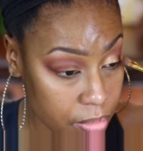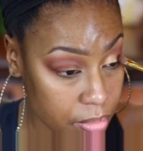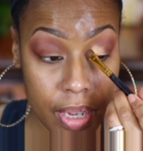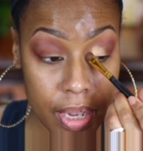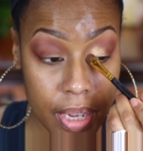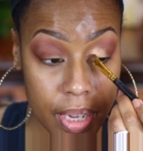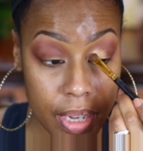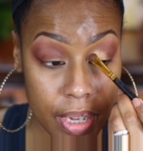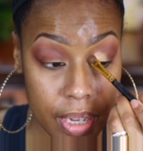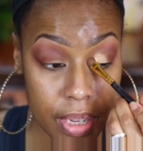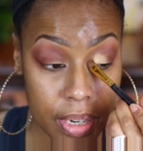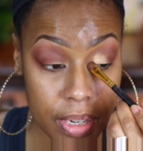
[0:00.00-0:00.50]

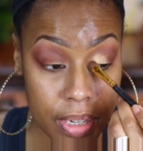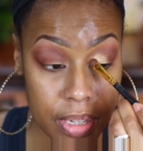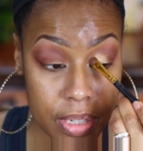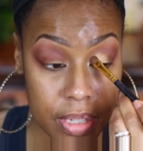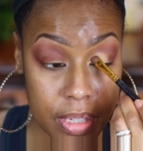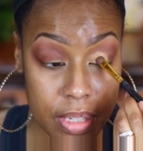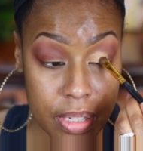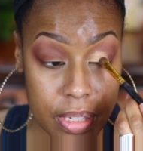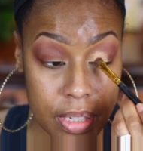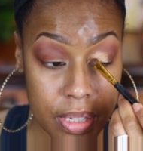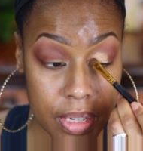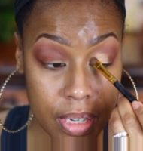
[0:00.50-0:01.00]
and
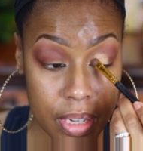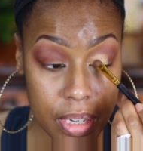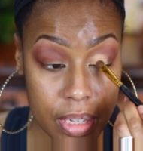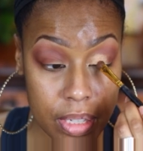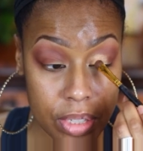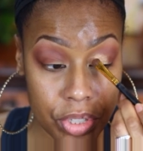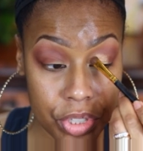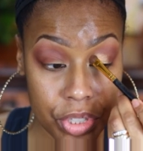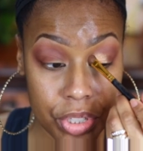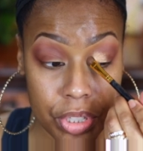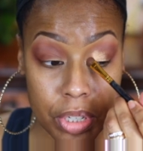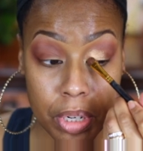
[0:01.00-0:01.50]
it's
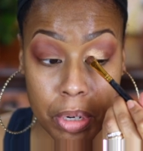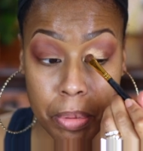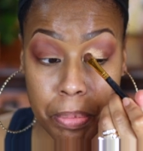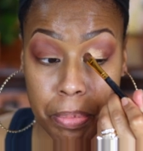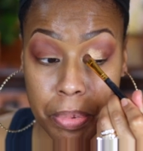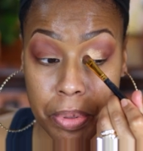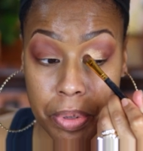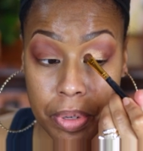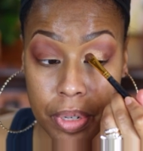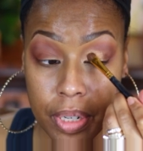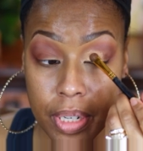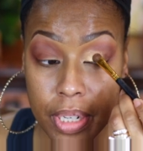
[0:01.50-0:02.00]
such a
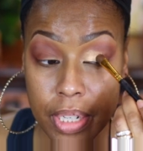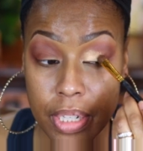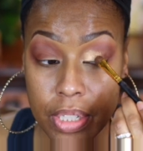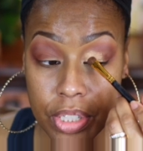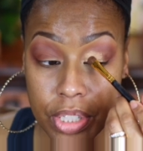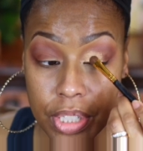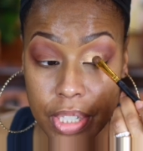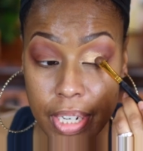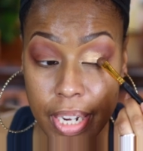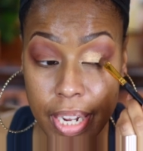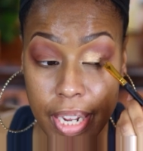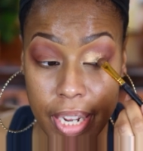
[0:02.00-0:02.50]
pretty
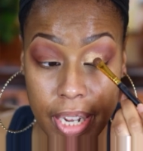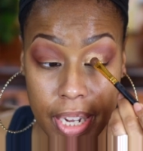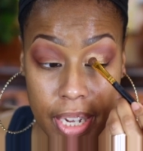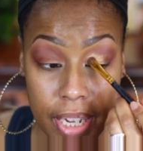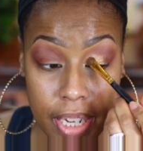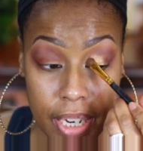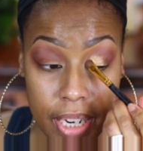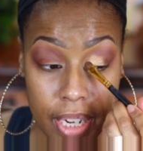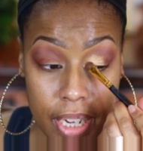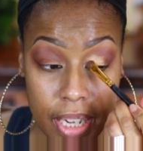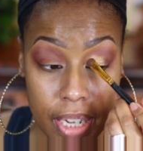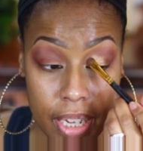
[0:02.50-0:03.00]

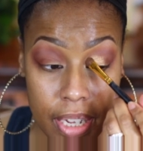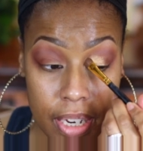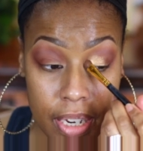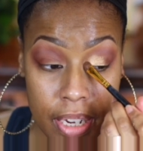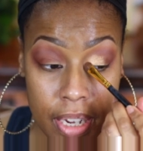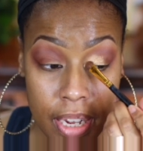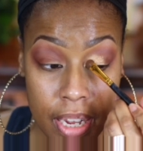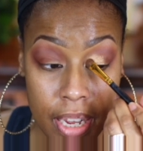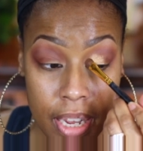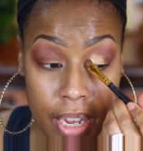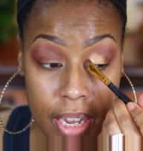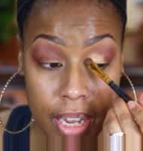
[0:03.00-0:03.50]
shade and
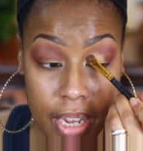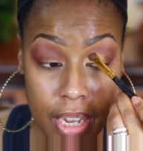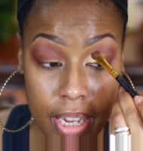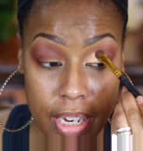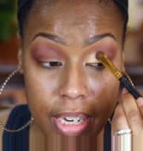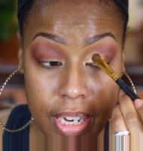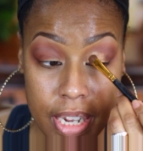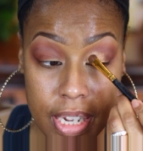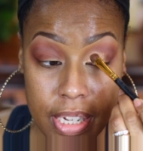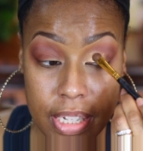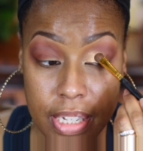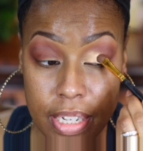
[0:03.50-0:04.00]

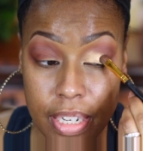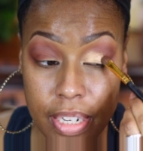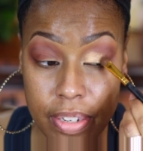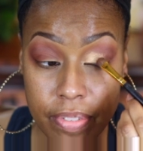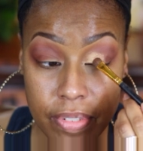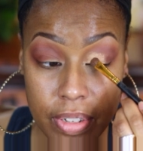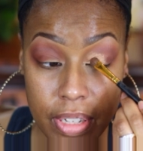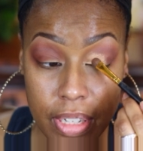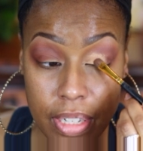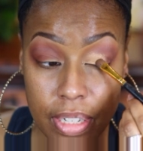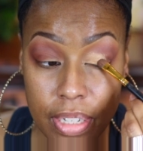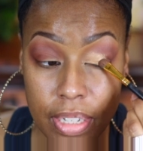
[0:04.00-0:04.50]
it doesn't
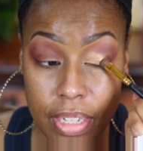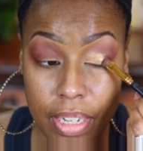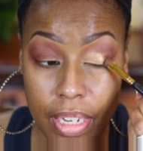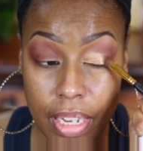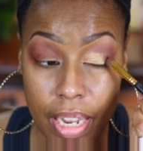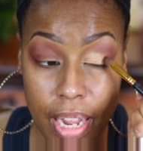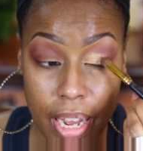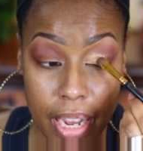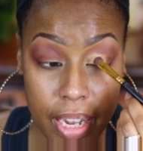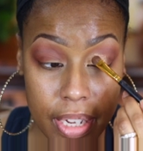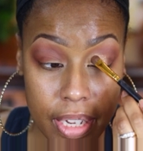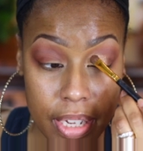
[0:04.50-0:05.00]
even look
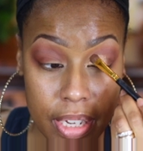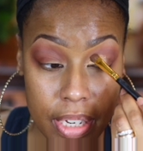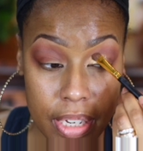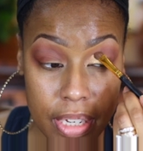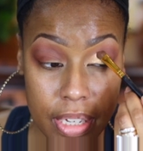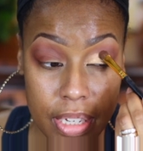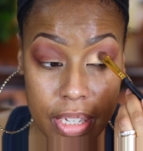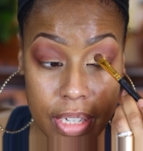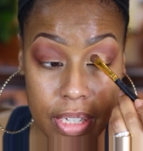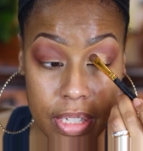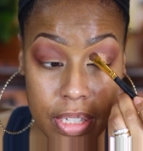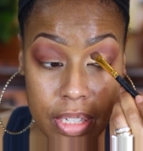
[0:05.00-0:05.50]
like it
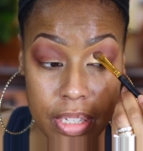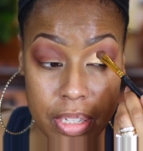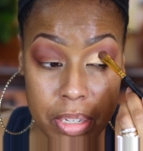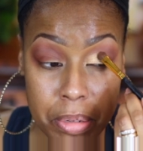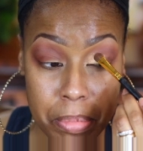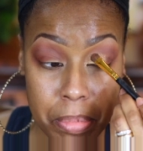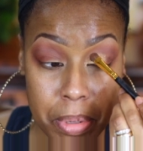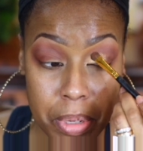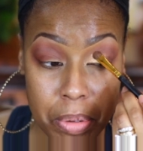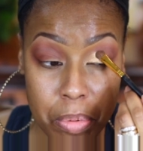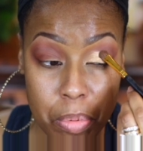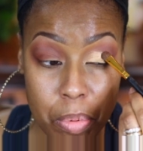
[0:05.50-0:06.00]
needs
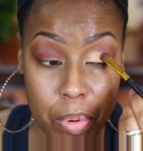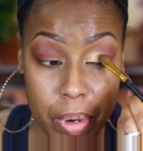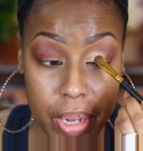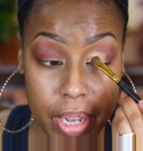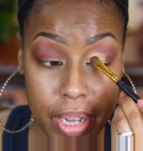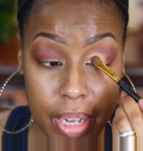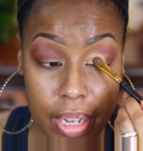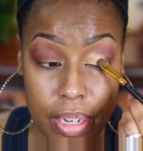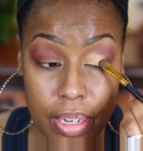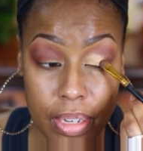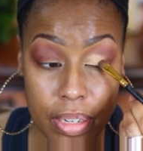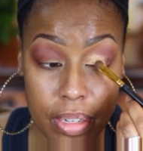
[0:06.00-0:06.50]
to be
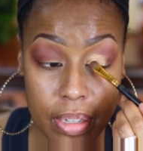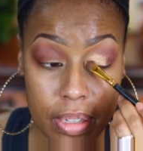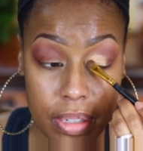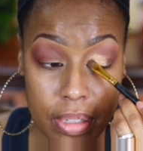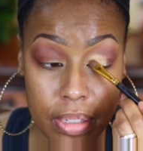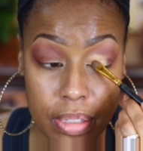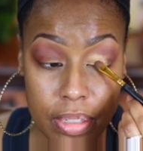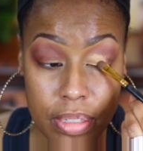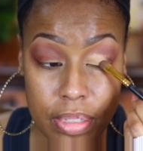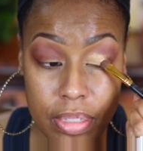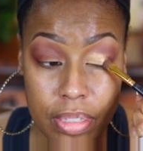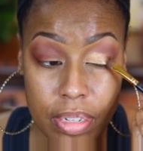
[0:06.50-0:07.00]
wet
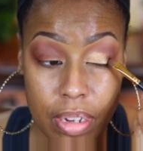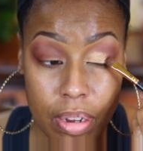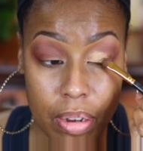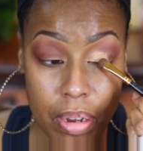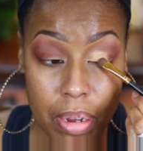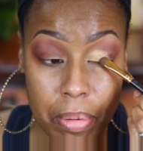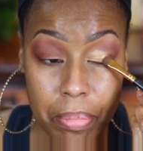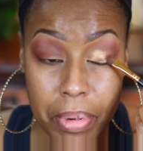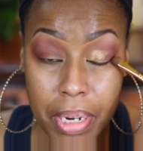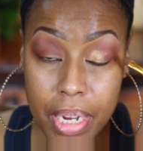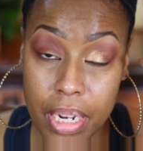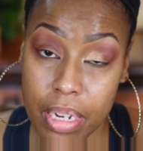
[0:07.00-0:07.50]
so
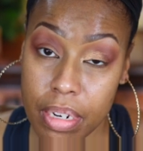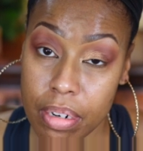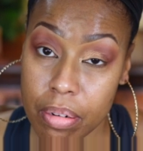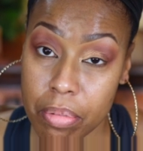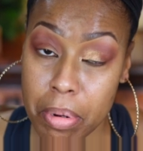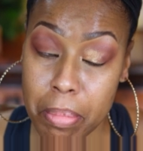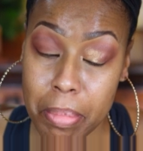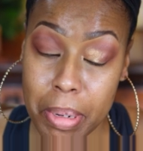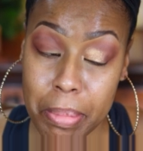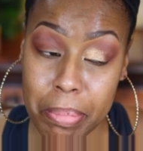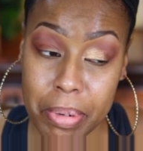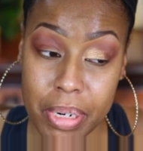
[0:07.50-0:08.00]
I'm not gonna
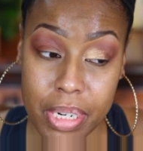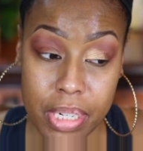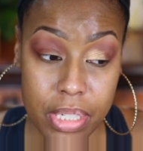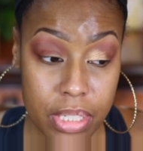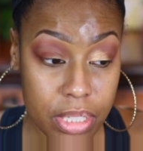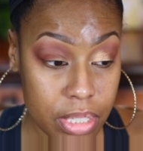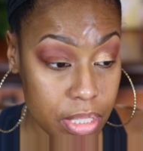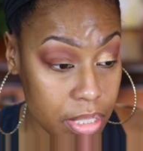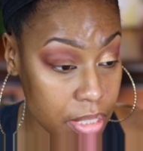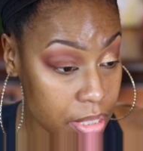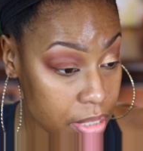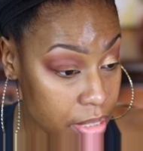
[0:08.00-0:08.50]
wet my
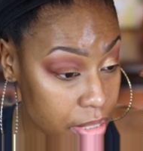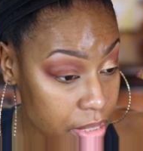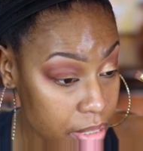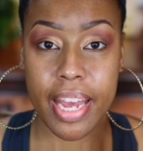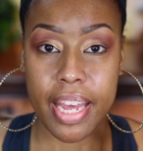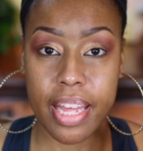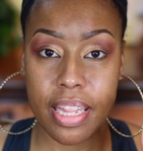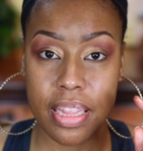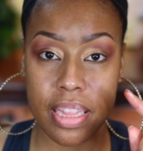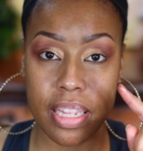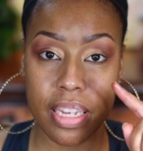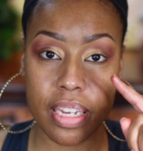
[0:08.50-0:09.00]
brush
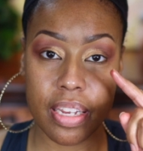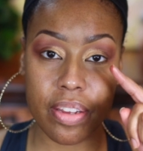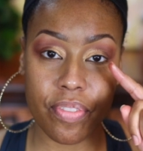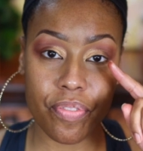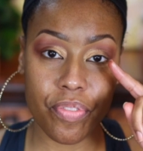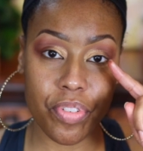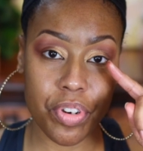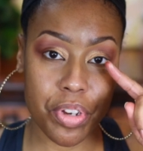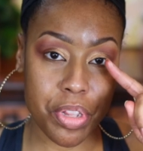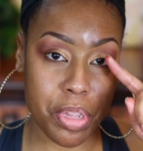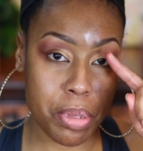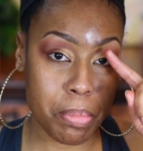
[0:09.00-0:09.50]
and then
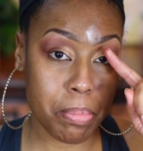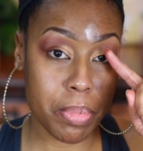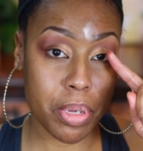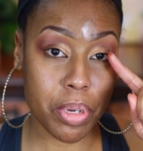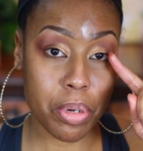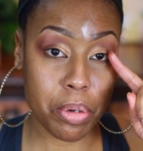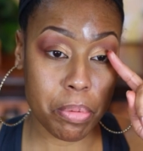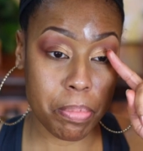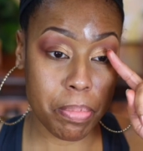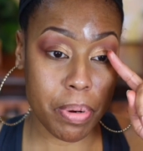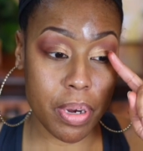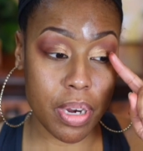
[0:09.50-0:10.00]
for the
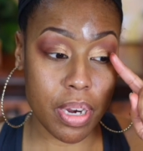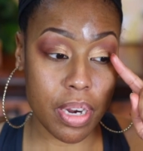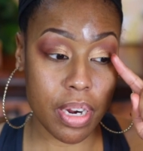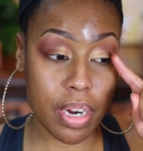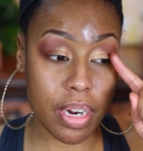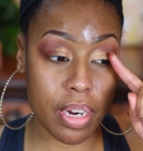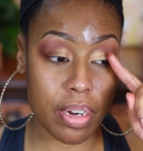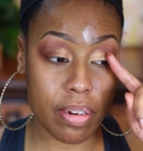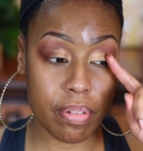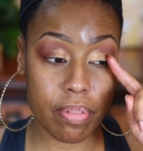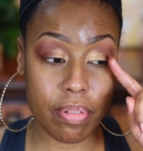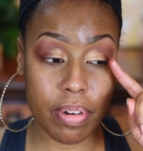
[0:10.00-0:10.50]
middle
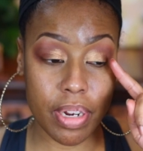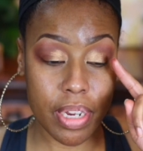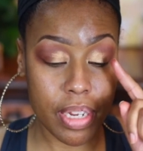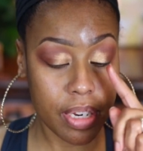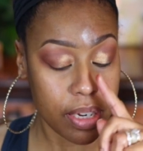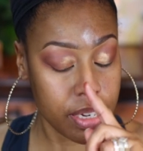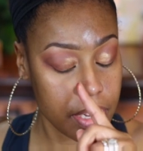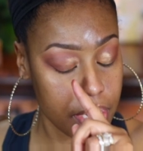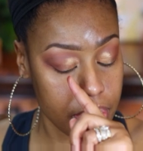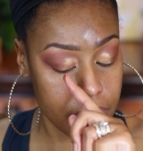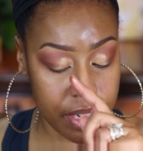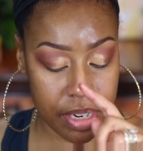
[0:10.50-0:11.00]
part right
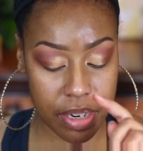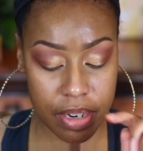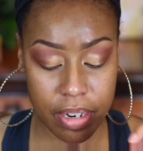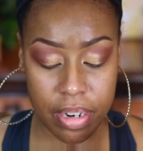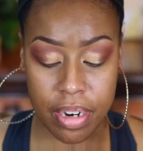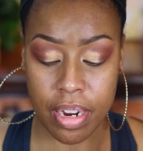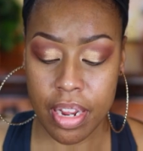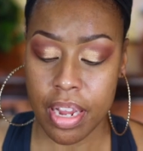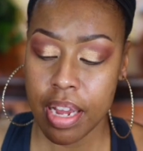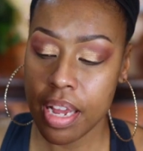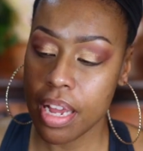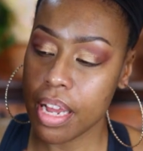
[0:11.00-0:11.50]

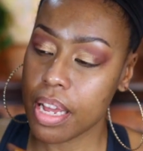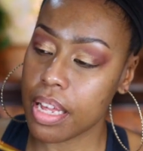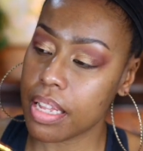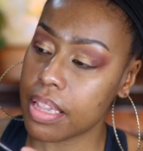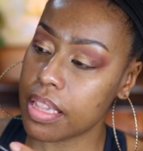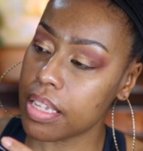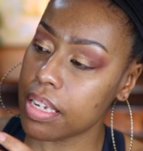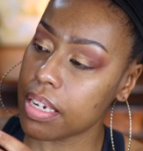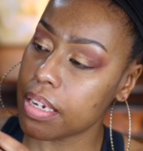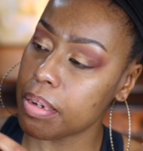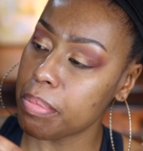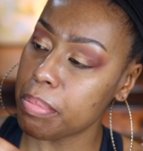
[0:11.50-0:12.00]
here I
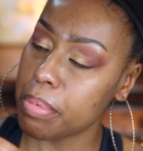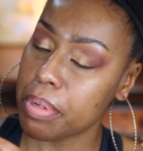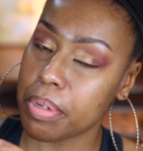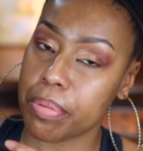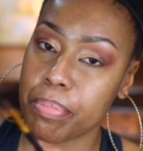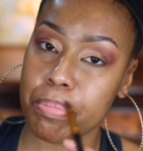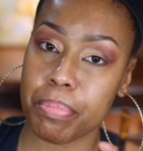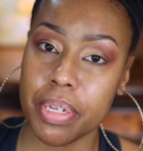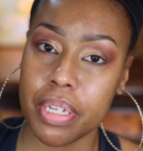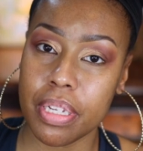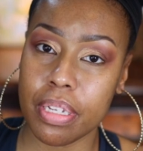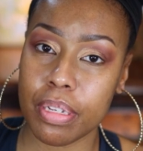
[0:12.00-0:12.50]
think I'm gonna
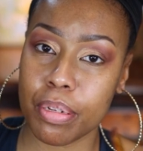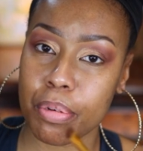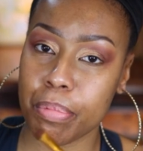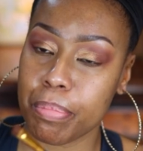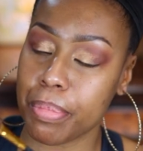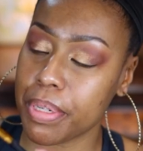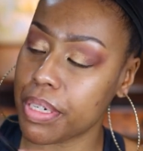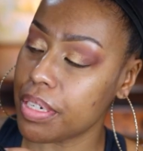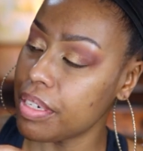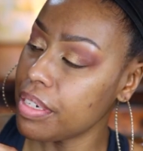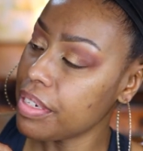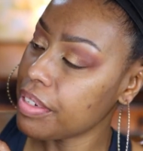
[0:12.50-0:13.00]
be a little
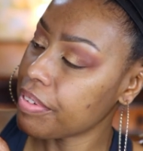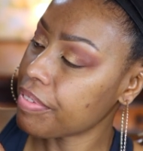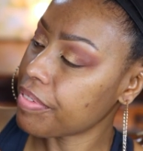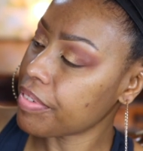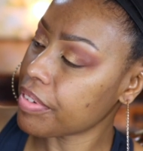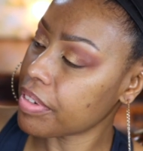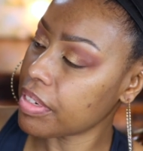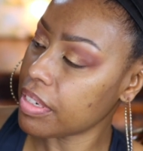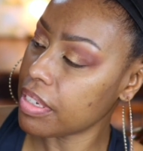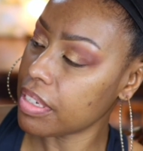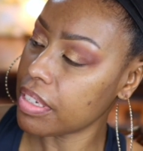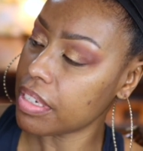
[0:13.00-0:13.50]
bit
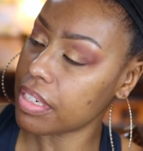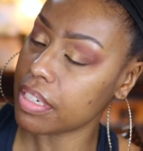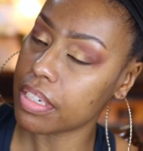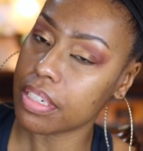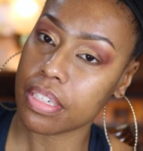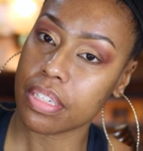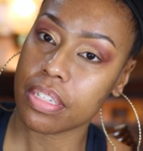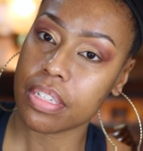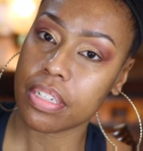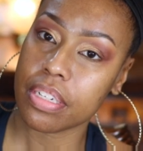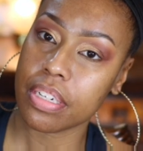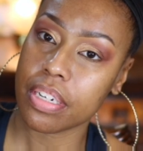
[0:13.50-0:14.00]
different
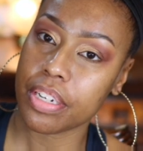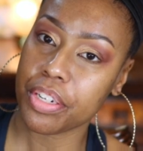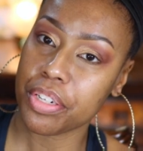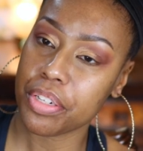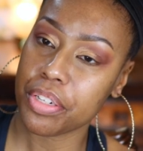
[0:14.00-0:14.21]
and